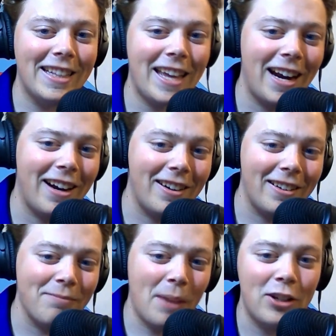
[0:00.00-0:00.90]
it there.
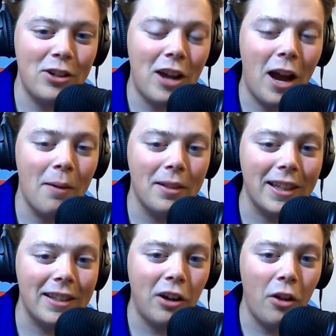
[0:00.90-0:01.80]
Make sure you comment,
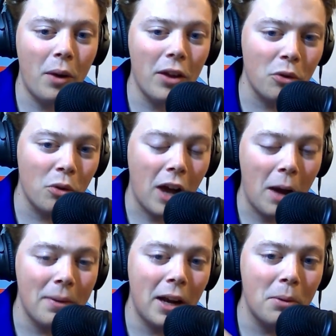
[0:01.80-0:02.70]
listen all the way through,
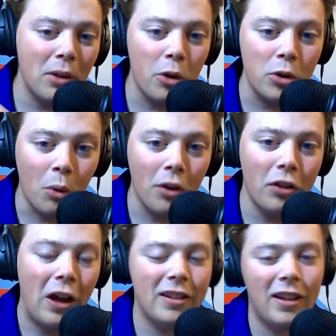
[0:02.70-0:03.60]
comment down below your
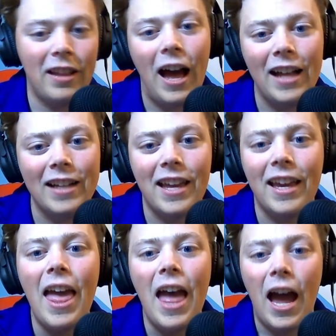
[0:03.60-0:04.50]
thoughts on the hot
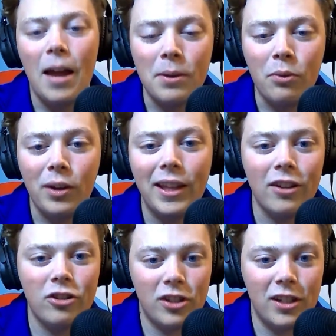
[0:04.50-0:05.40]
take. I'd be really
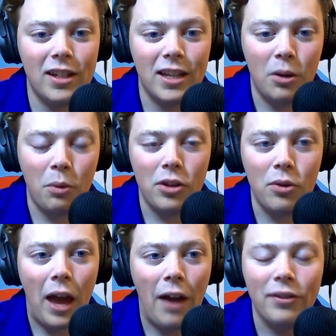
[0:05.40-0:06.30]
interested to hear what you
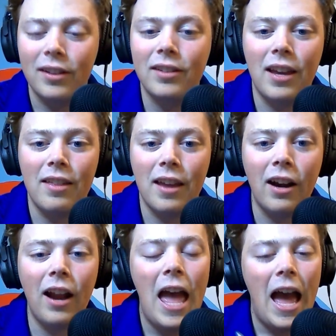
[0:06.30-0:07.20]
have to say
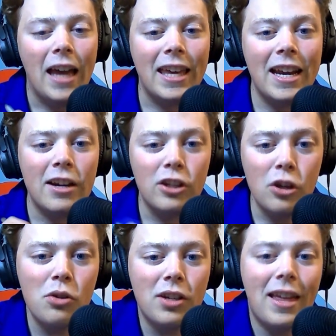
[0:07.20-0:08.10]
there. Again,
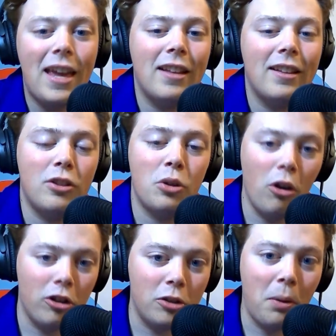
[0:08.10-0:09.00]
huge thanks to
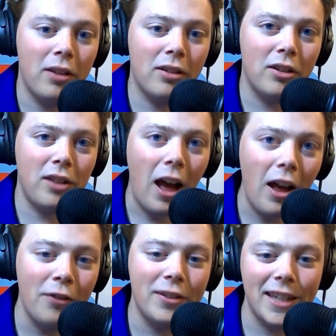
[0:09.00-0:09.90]
our sponsors
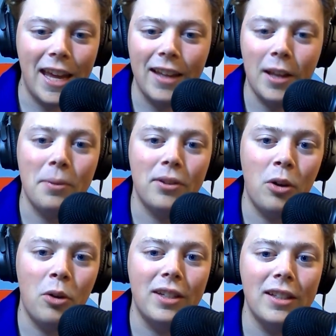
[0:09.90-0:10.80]
of today's
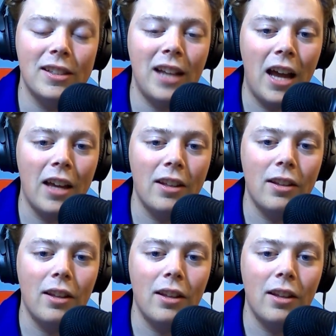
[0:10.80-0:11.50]
episode, Disc Dot,